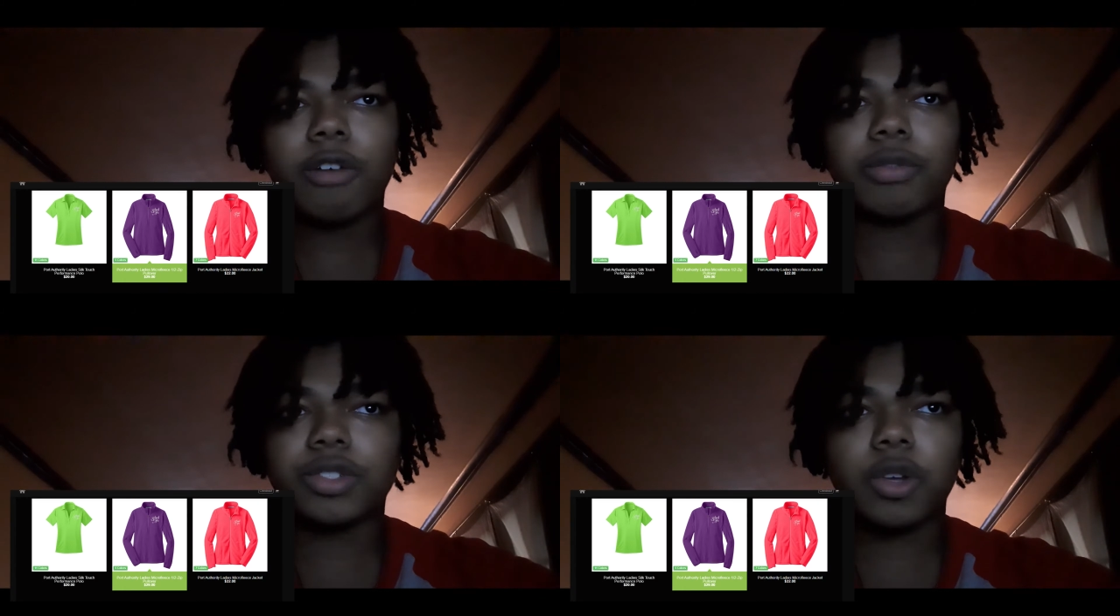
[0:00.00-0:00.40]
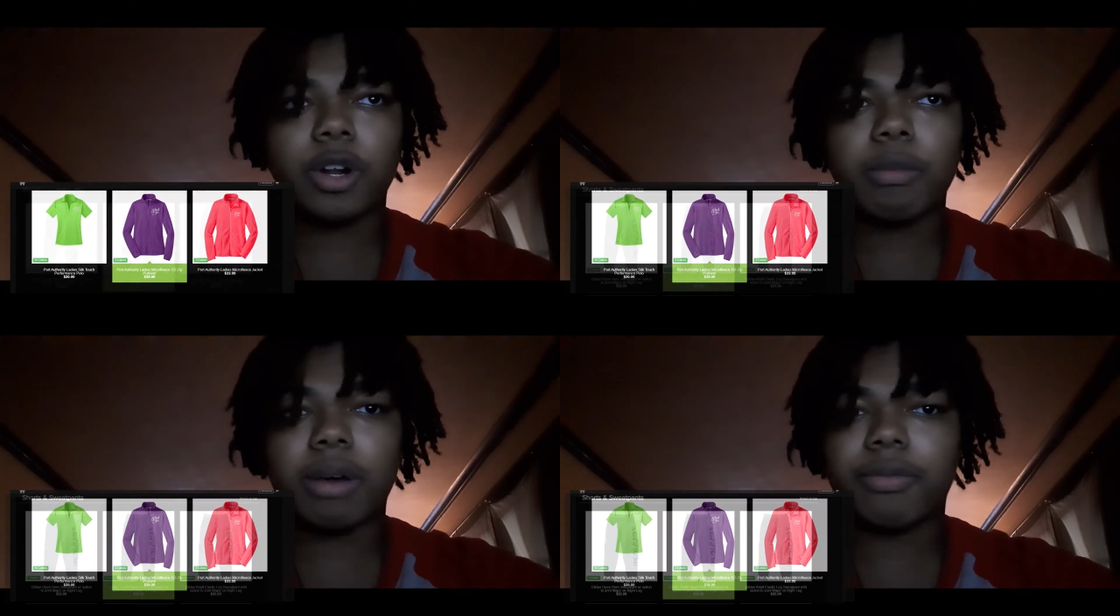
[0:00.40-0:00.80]
for
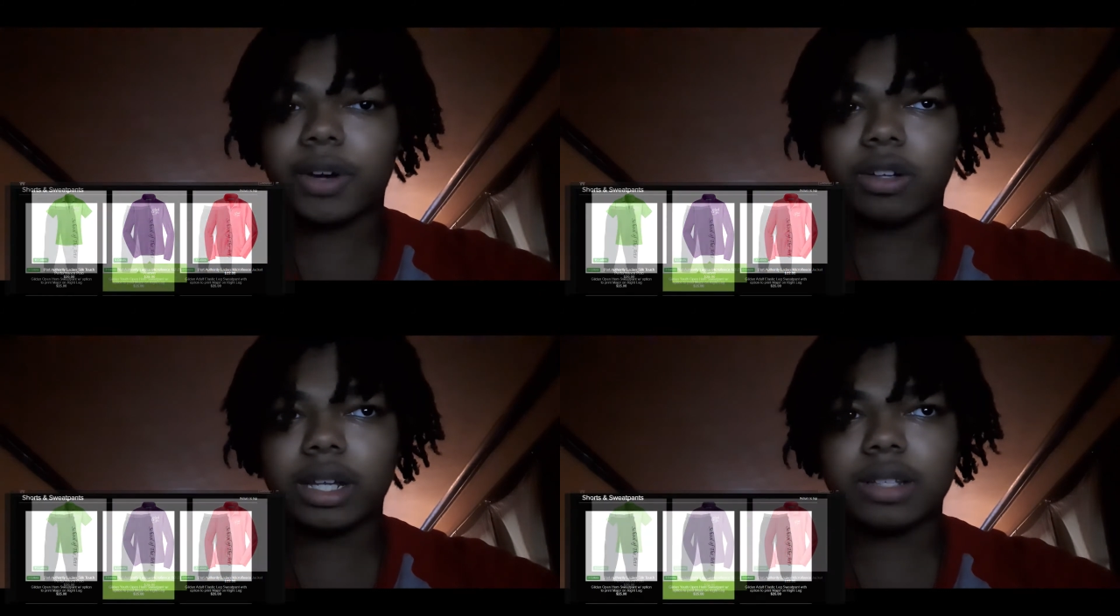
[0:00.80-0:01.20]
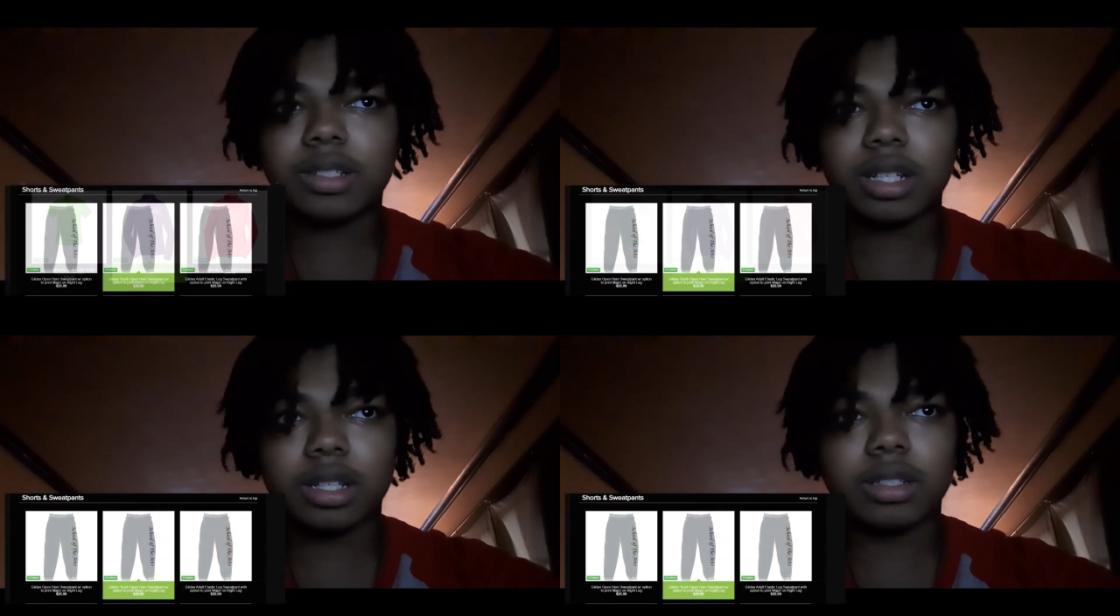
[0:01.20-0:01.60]
SOTA by Finger Lakes
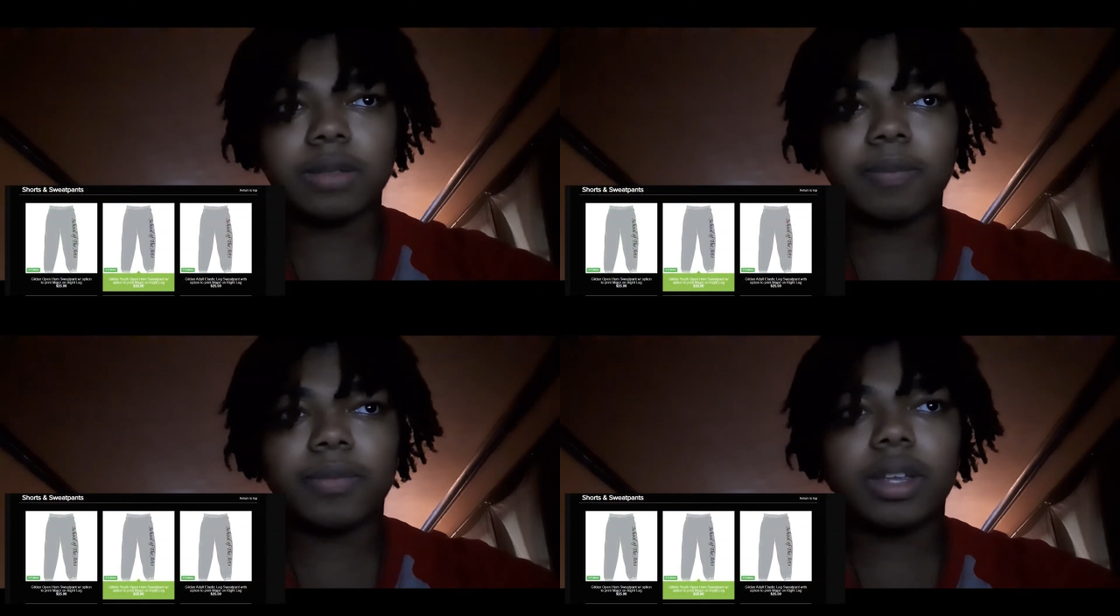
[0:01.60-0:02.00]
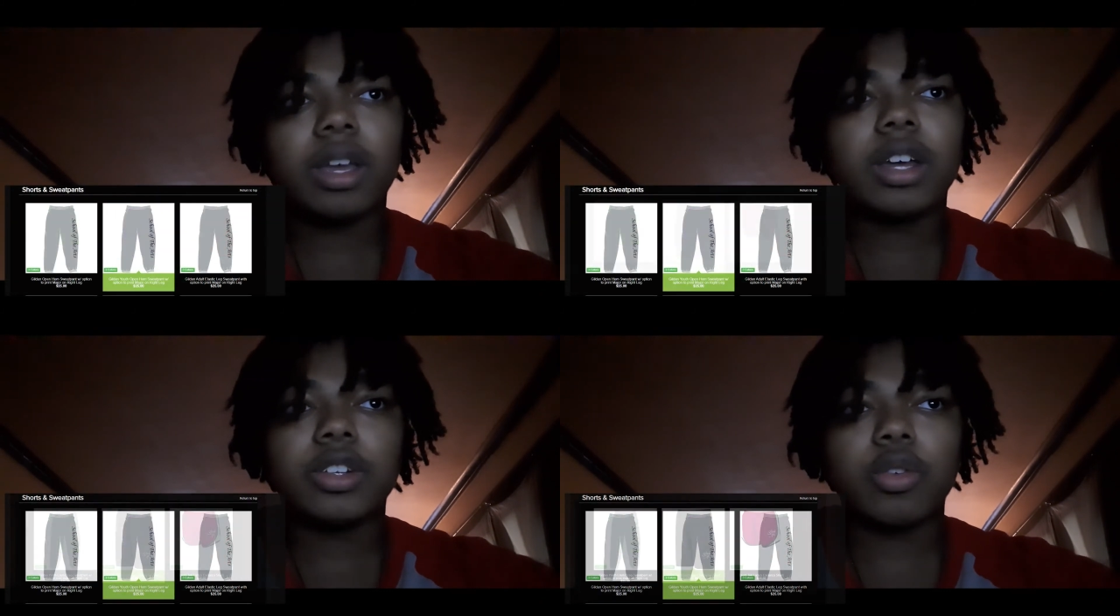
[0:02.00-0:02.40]
Teas.
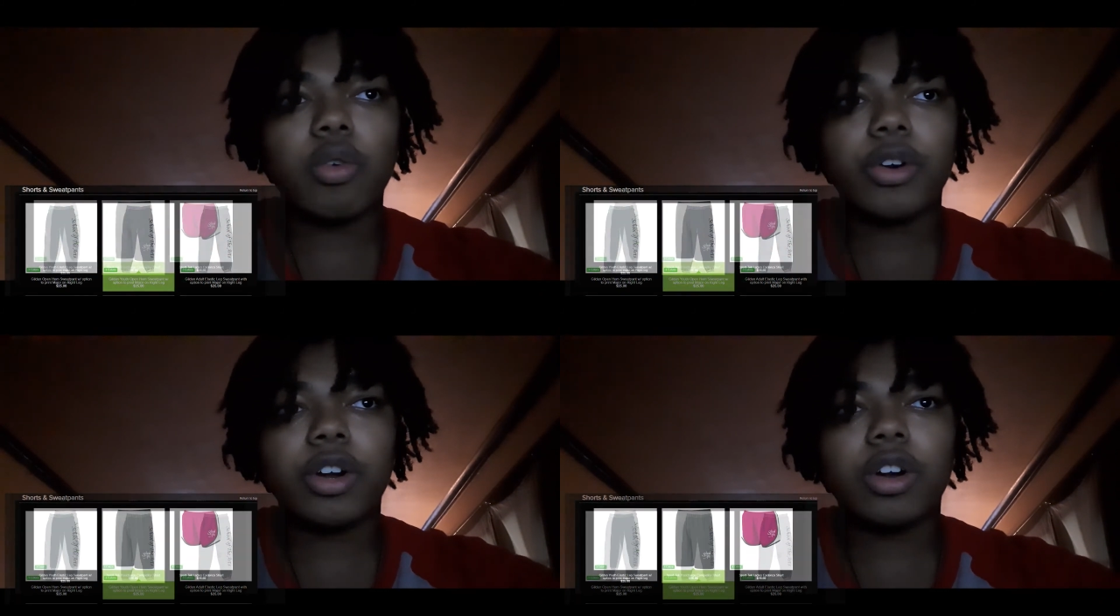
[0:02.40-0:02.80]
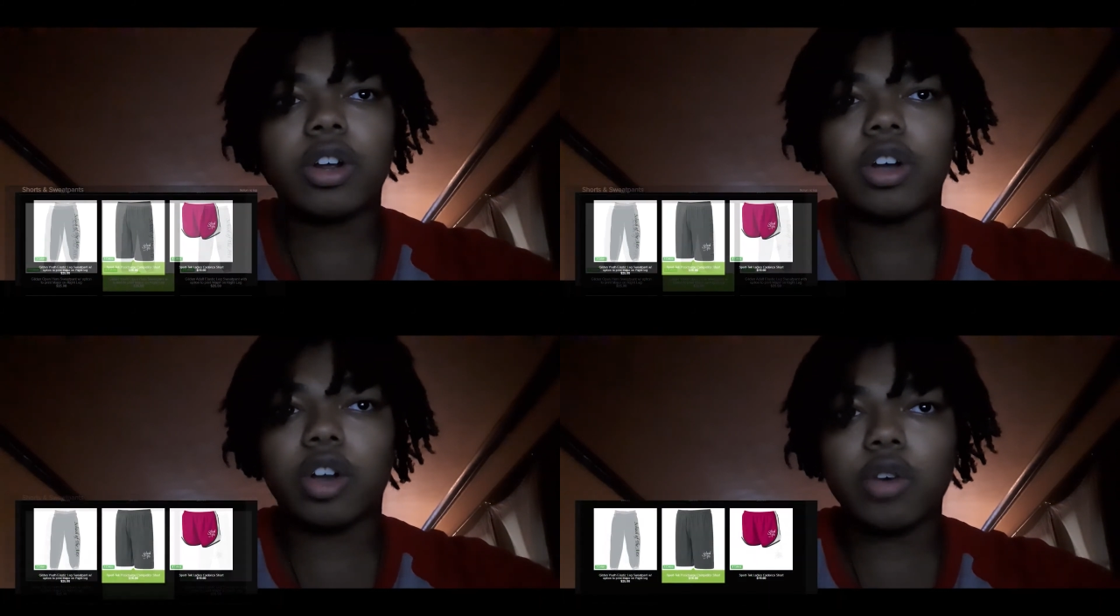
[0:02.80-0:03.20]
To order,
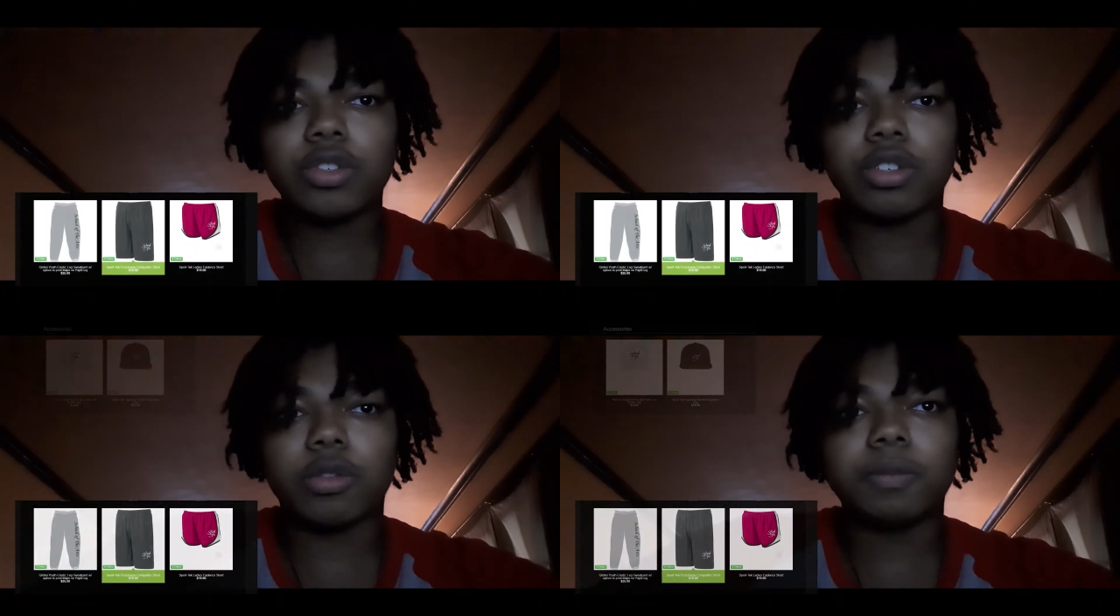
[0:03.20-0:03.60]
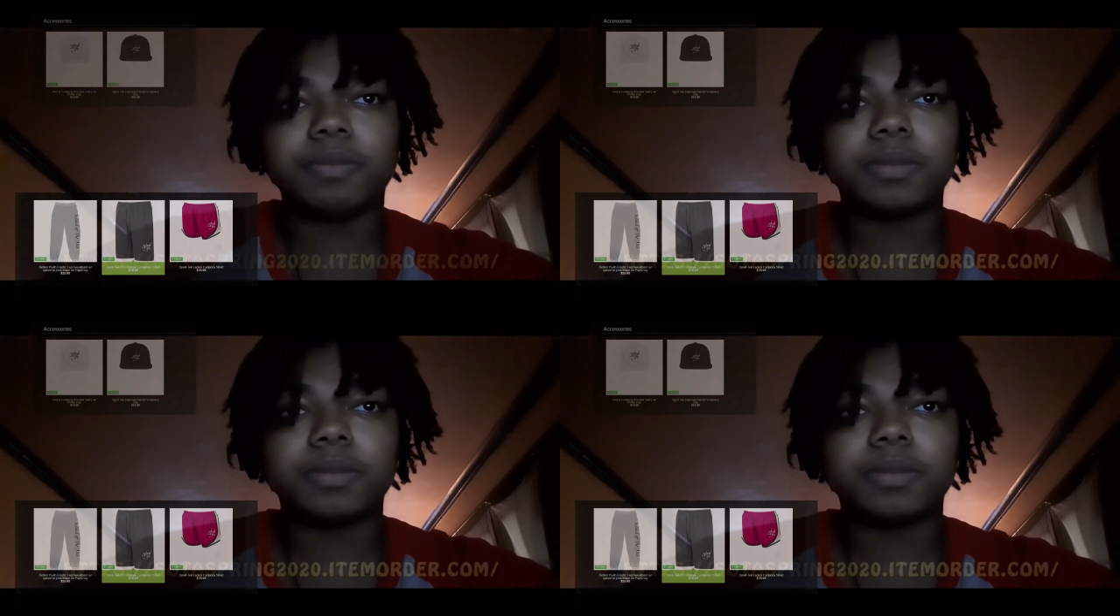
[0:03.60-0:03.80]
go to